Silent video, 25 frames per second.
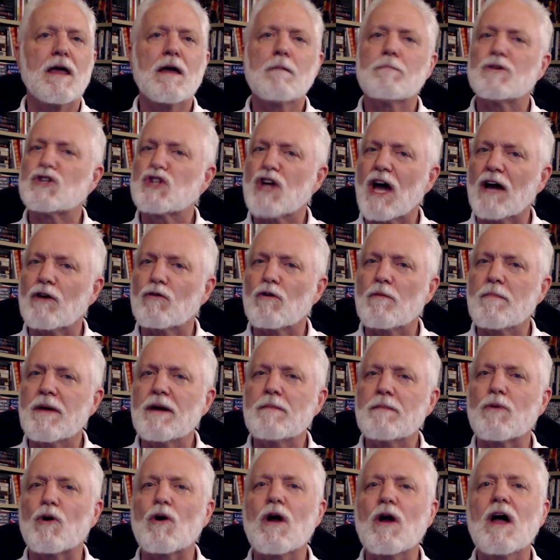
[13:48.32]
But you got to
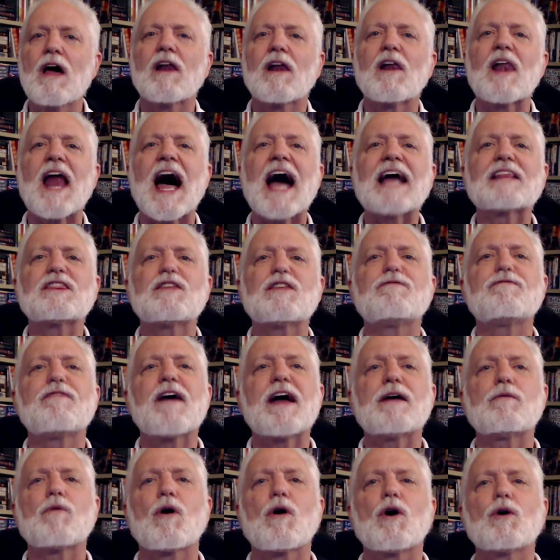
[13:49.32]
remember, like the
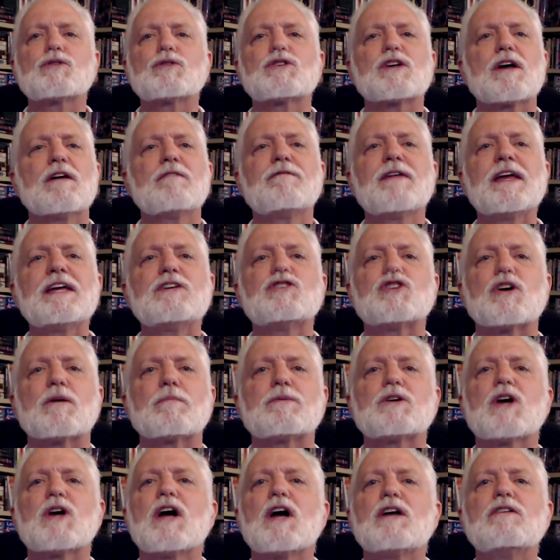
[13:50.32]
pharaohs of
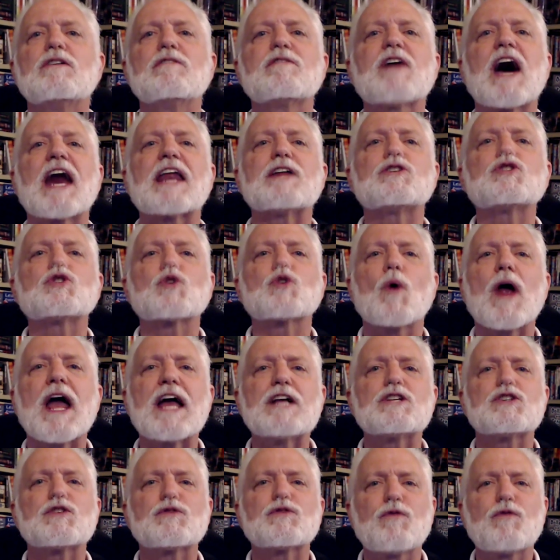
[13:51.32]
Egypt, you got to
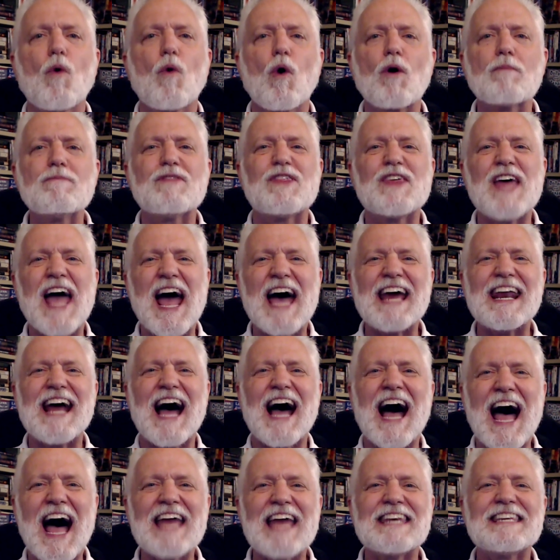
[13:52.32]
transform that
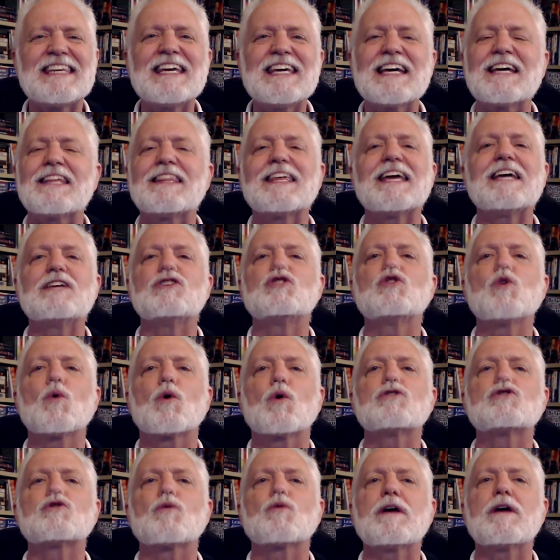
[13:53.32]
idea that
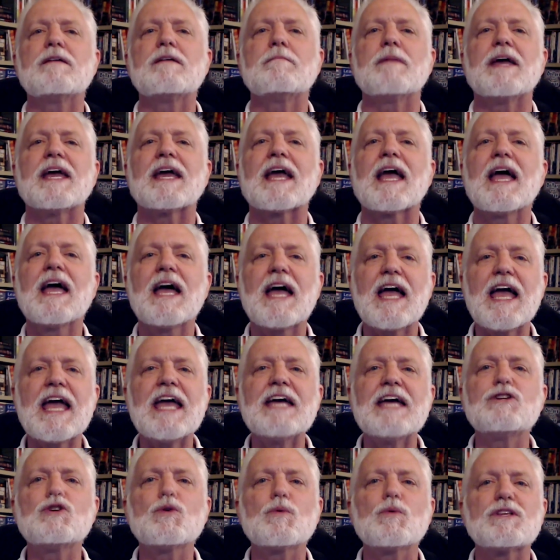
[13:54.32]
you're dreaming
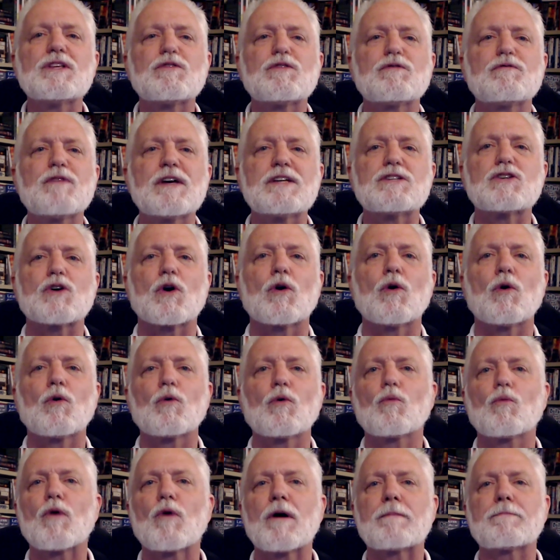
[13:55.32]
into its physical
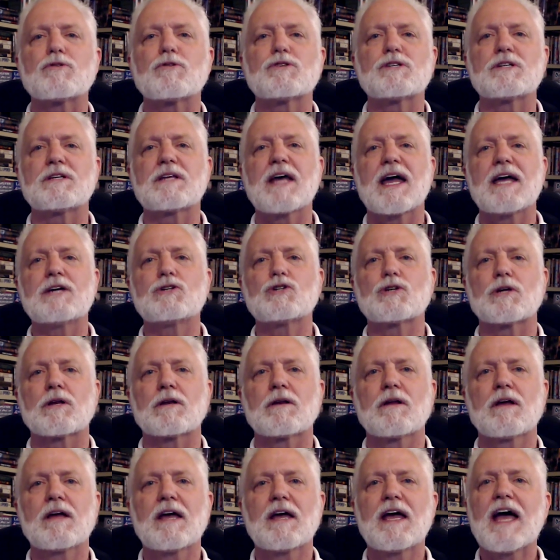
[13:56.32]

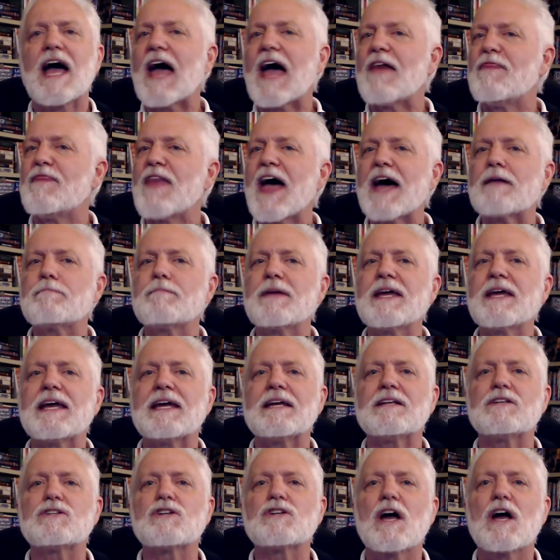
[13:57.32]
representation. And that
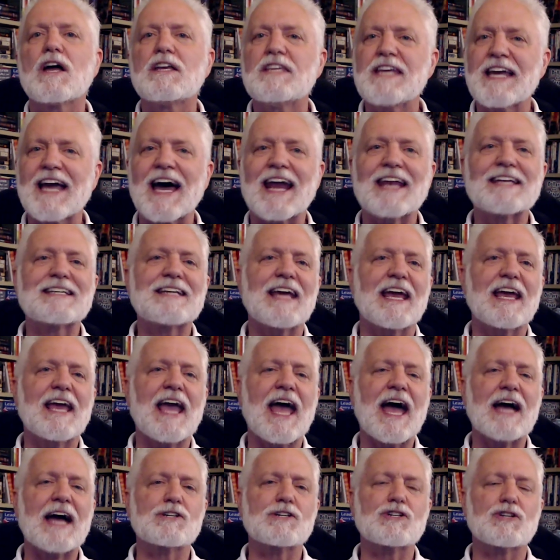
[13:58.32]
means you got to take
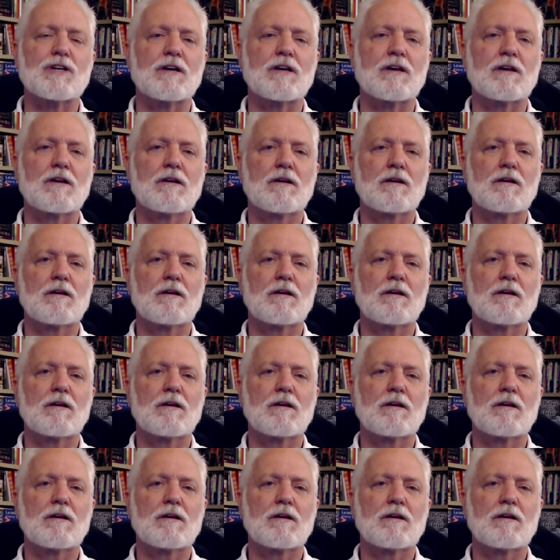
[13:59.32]
action